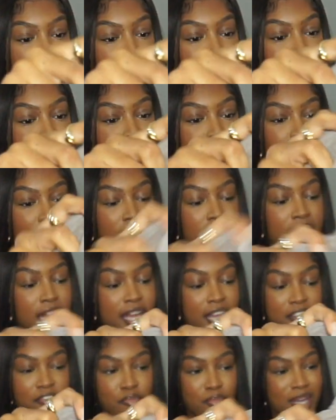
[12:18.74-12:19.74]
on. Hopefully they
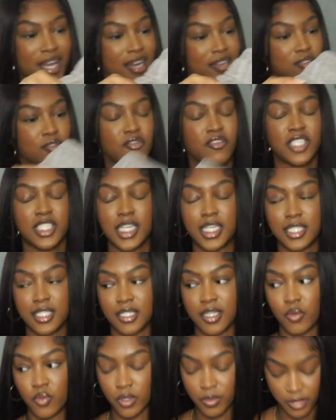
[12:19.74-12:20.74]
give me as oversized as
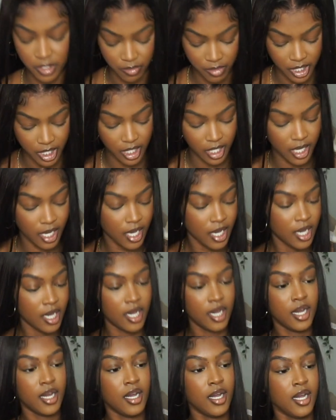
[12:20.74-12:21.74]
I want to be.
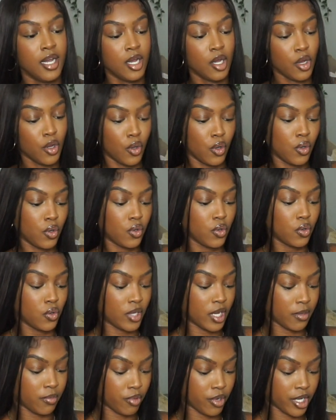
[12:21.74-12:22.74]
Ooh,
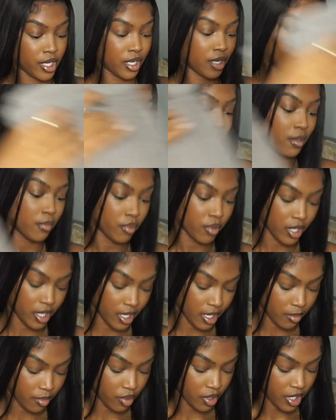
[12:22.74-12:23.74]
they pretty though. They
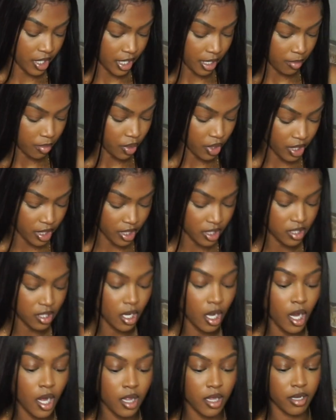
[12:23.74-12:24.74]
pretty. This
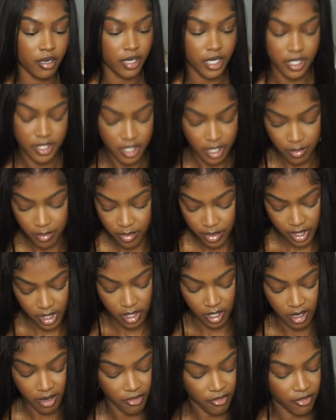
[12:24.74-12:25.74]
color is a bit
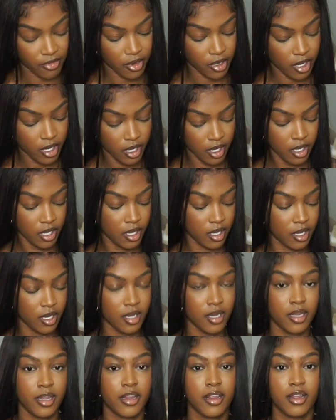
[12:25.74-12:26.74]
of...
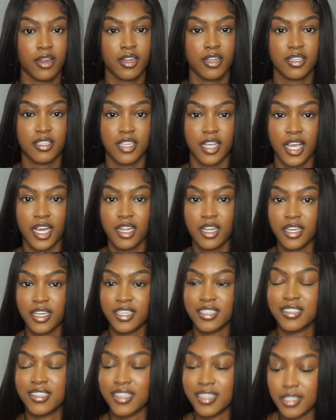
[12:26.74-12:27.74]
Sakaela
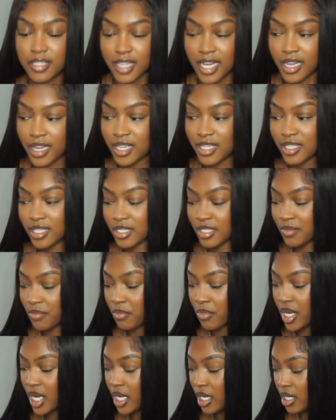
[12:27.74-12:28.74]
is this. Like, this is
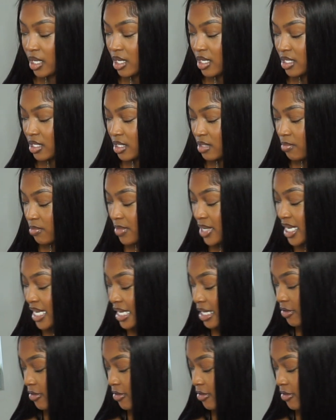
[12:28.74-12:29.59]
me. This is me